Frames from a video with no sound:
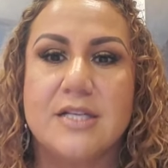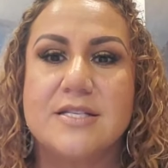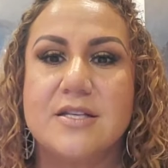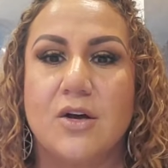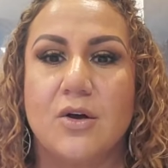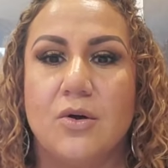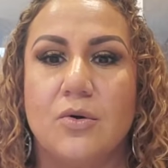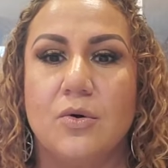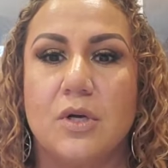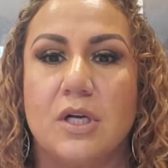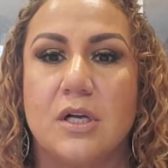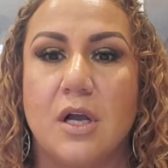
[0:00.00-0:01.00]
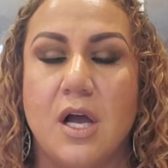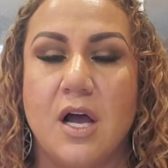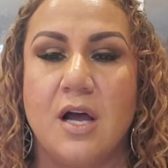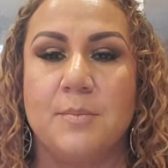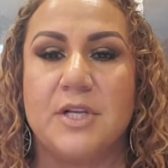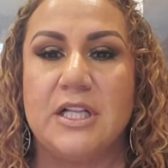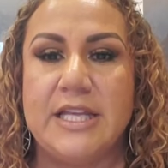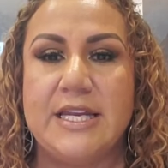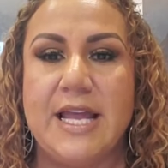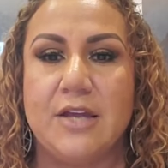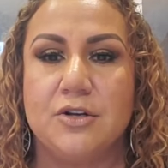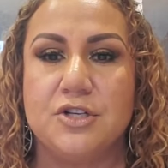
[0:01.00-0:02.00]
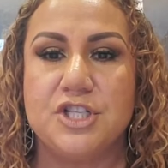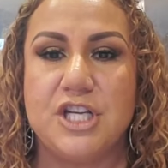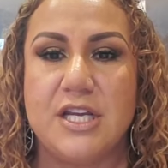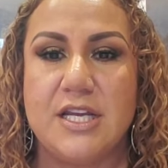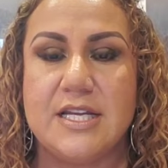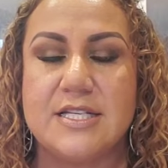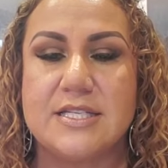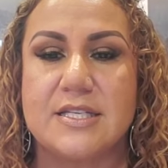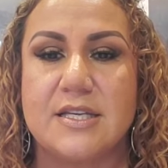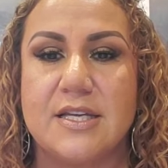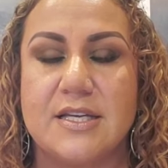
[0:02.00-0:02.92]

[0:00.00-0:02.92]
So clean energy is